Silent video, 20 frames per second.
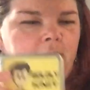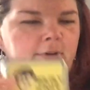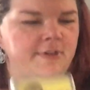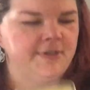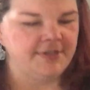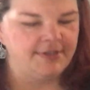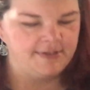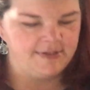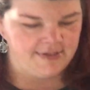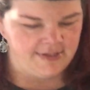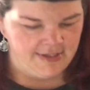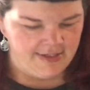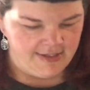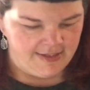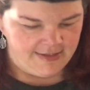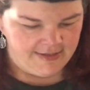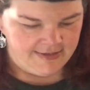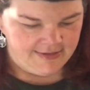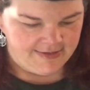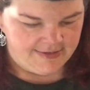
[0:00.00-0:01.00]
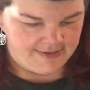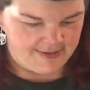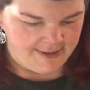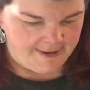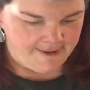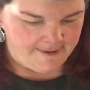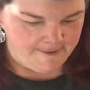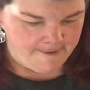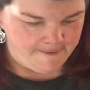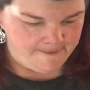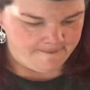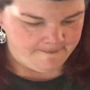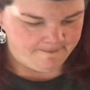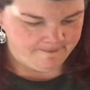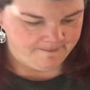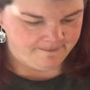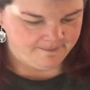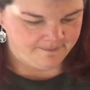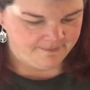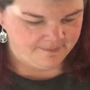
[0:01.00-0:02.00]
Wars. So
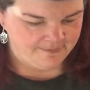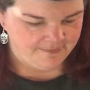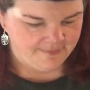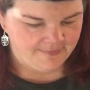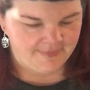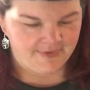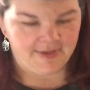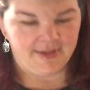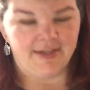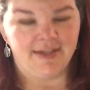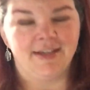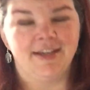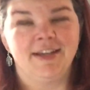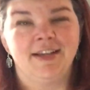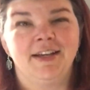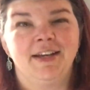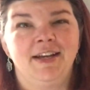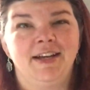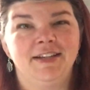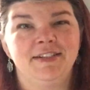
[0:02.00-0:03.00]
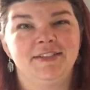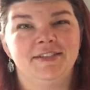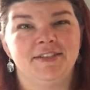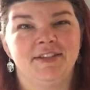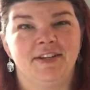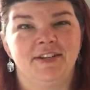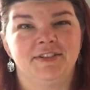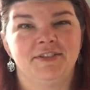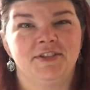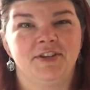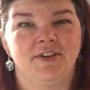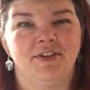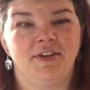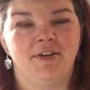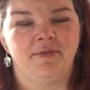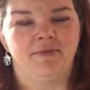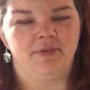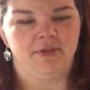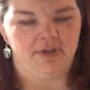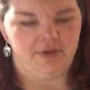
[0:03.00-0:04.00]
I just thought I'd share
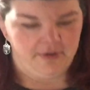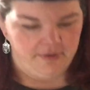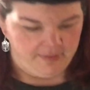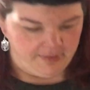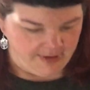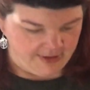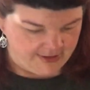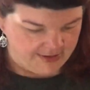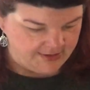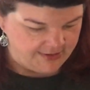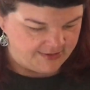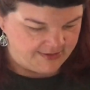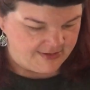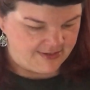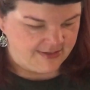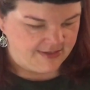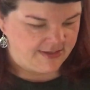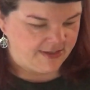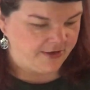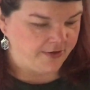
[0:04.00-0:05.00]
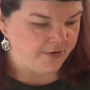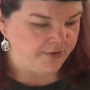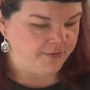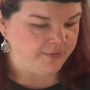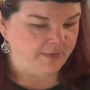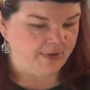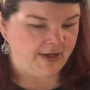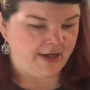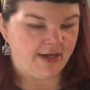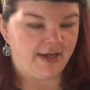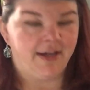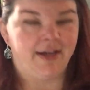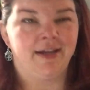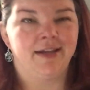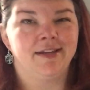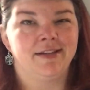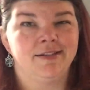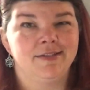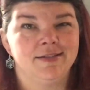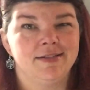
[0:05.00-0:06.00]
that with you because it tickled me,
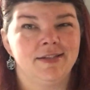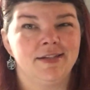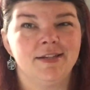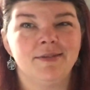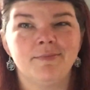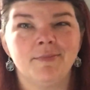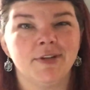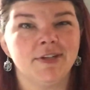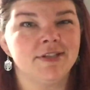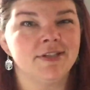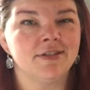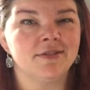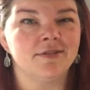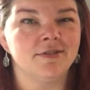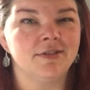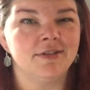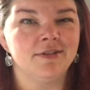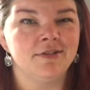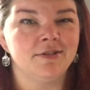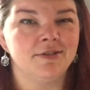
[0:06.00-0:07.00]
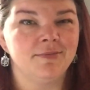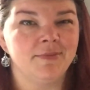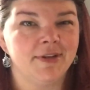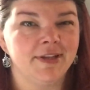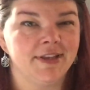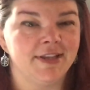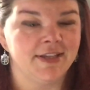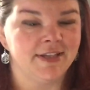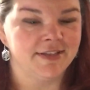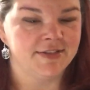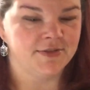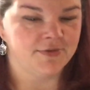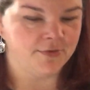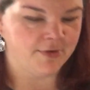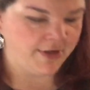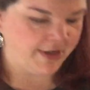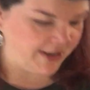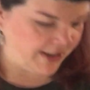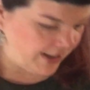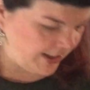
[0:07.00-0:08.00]
and it might tickle you. You might think it's
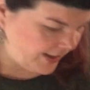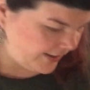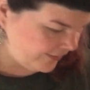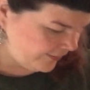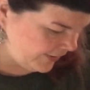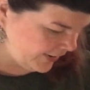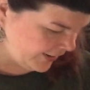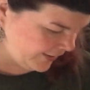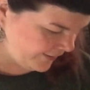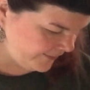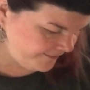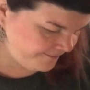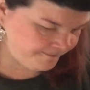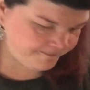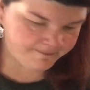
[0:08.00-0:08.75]
dorky. I don't care.